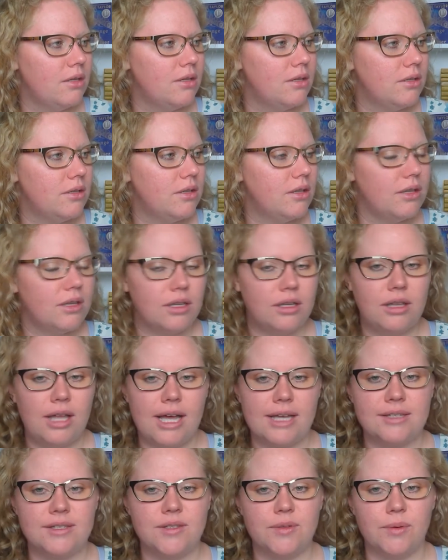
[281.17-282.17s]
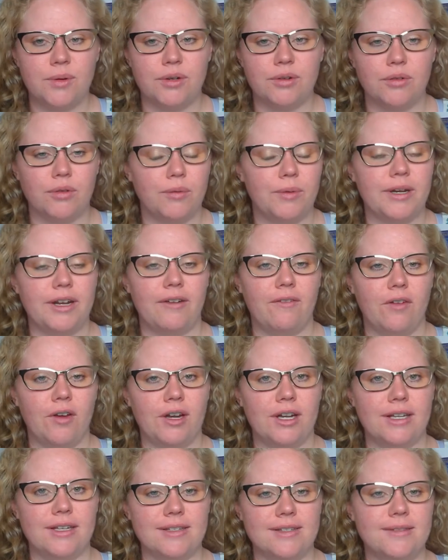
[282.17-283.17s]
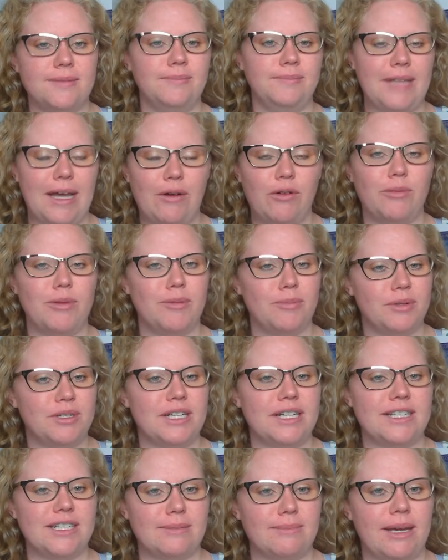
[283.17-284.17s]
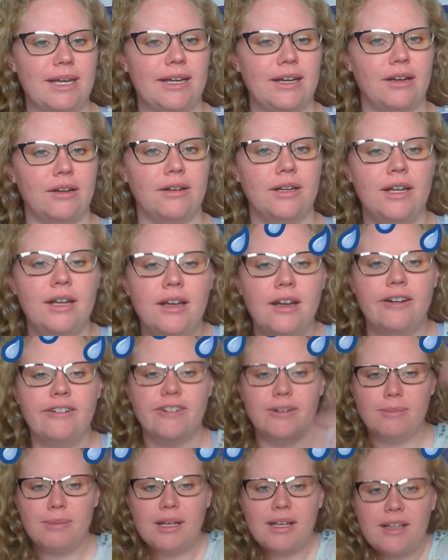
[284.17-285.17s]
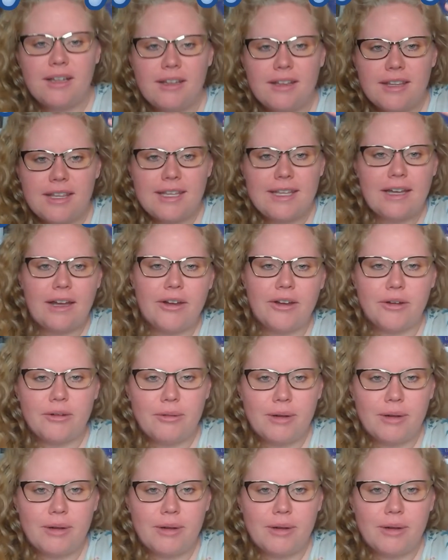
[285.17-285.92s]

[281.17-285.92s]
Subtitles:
The Glass Sword or whatever it is, that will be protecting my hair from all the yonder